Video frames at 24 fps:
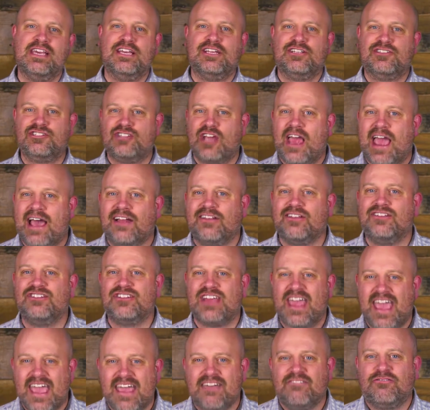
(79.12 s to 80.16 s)
challenge
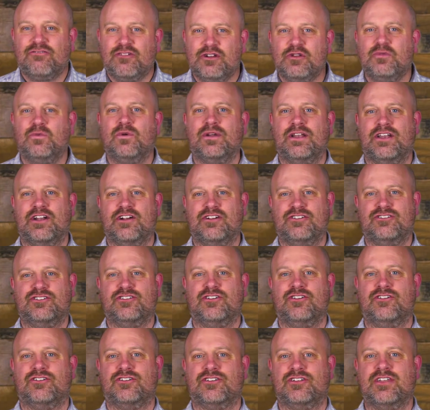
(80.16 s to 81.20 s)
everyone at our
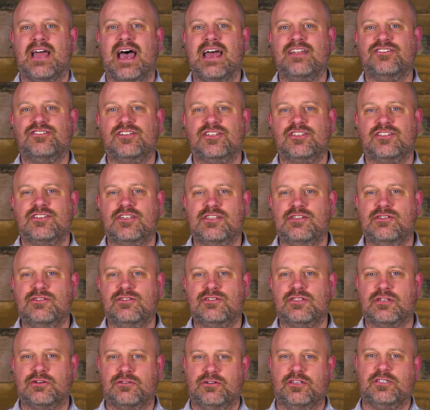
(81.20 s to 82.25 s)
church not just to use
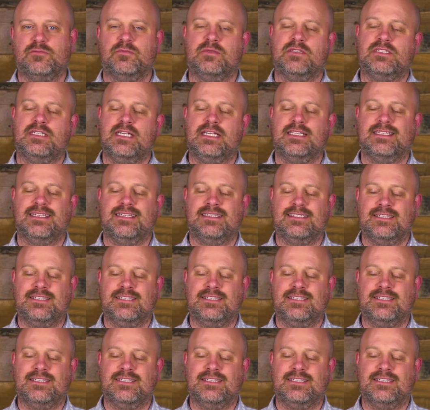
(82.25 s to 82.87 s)
the Christmas season